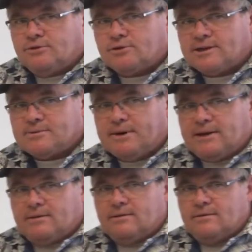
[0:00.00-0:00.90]
Trust me,
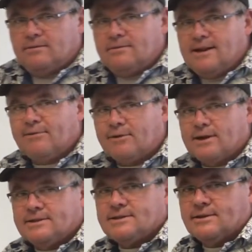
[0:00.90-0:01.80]

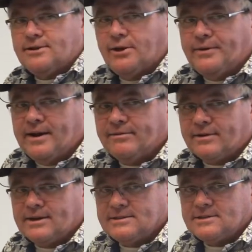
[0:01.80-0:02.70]
nephrons, no
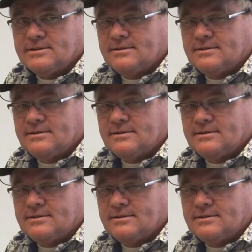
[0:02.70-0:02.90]
nephrons.